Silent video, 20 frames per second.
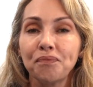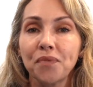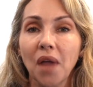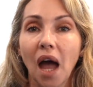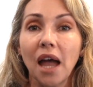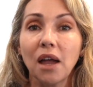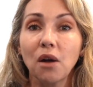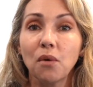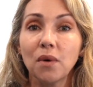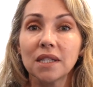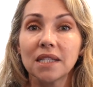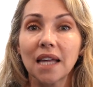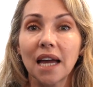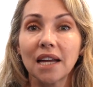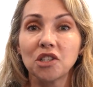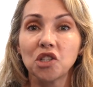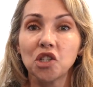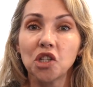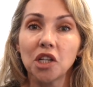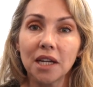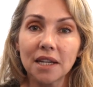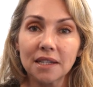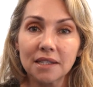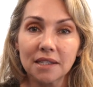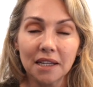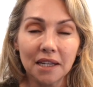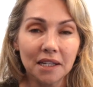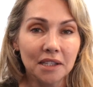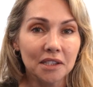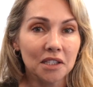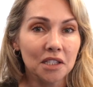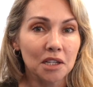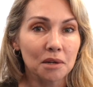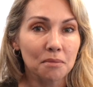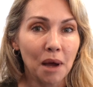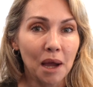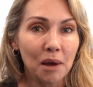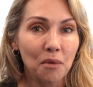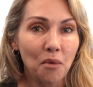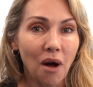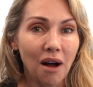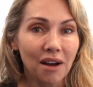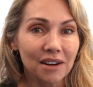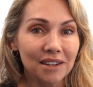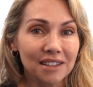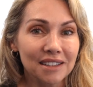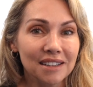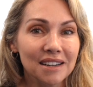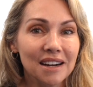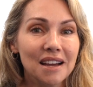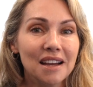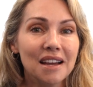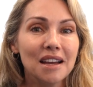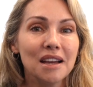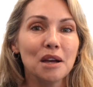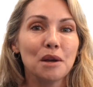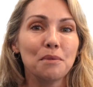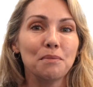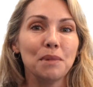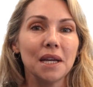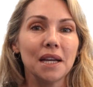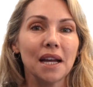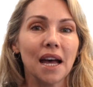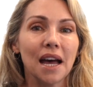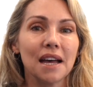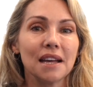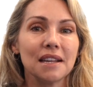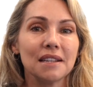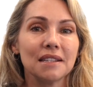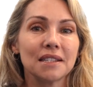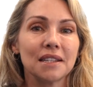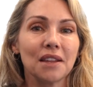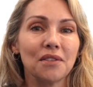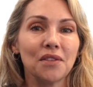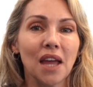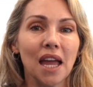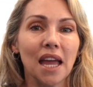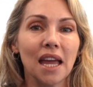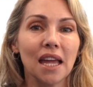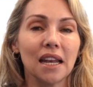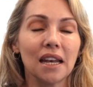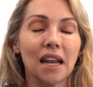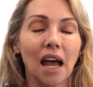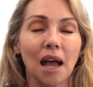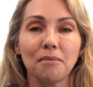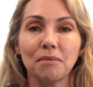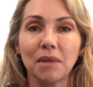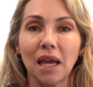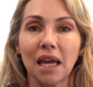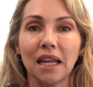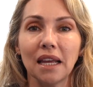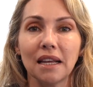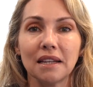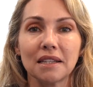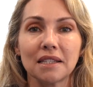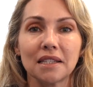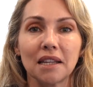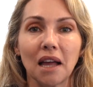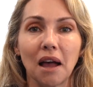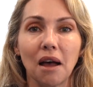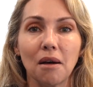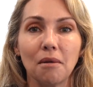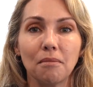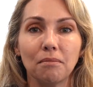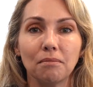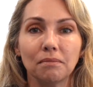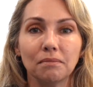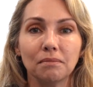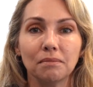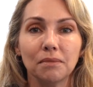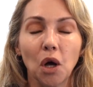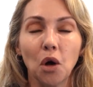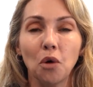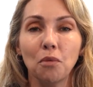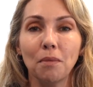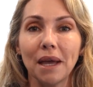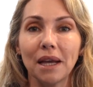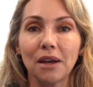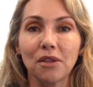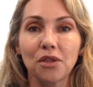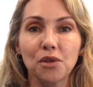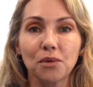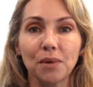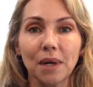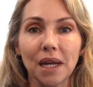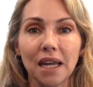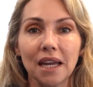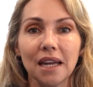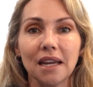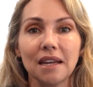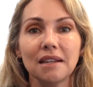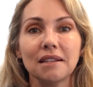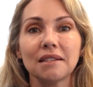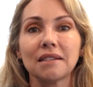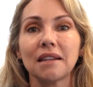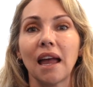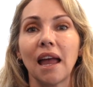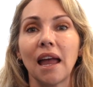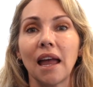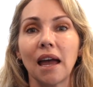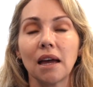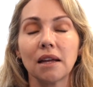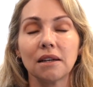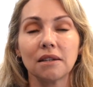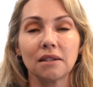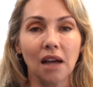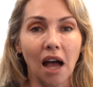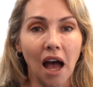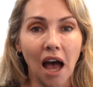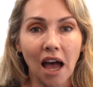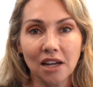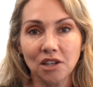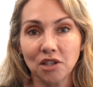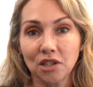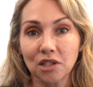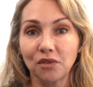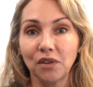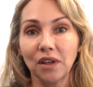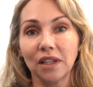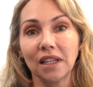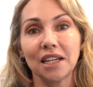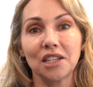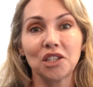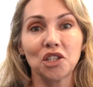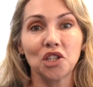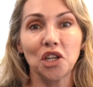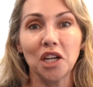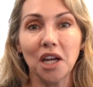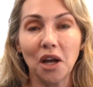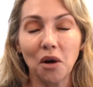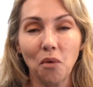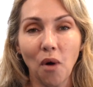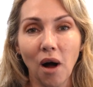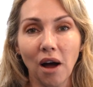I always add chia seeds to my water because then I'm getting some omega-3s, and I just feel like chia